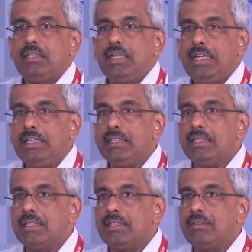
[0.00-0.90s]
in
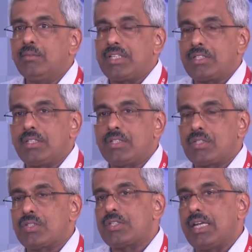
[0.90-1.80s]
the Westernist
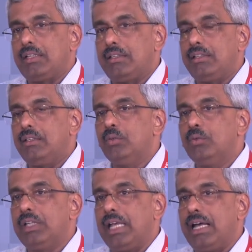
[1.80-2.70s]
society you
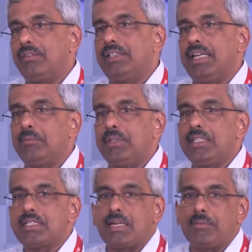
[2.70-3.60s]
will have the
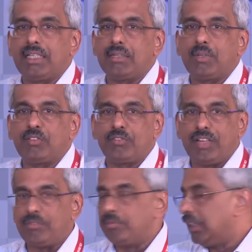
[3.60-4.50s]
ambulance coming in about
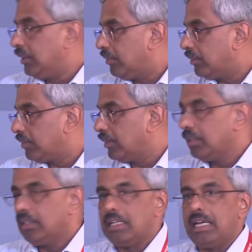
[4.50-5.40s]
5 minutes,
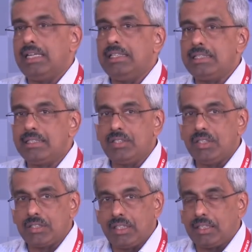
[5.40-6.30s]
an
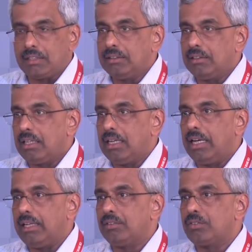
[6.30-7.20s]
ECG taken,
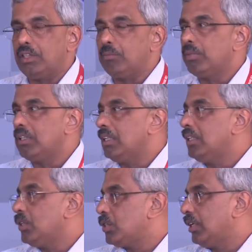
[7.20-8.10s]
and treatment
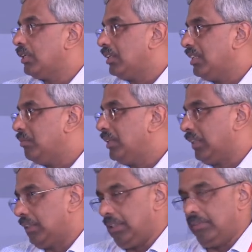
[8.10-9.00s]
initiated
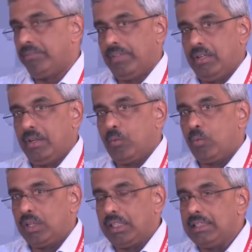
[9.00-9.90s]
immediately.
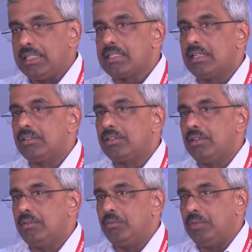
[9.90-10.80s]
What in this
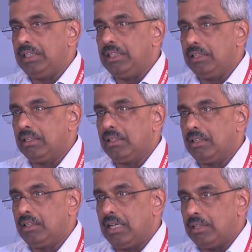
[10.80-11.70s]
country we
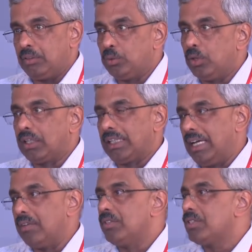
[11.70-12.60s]
do not
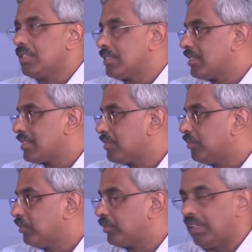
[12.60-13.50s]
have is this system
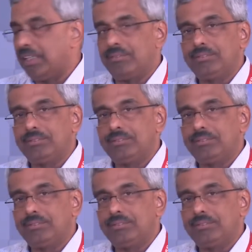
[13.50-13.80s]
of care.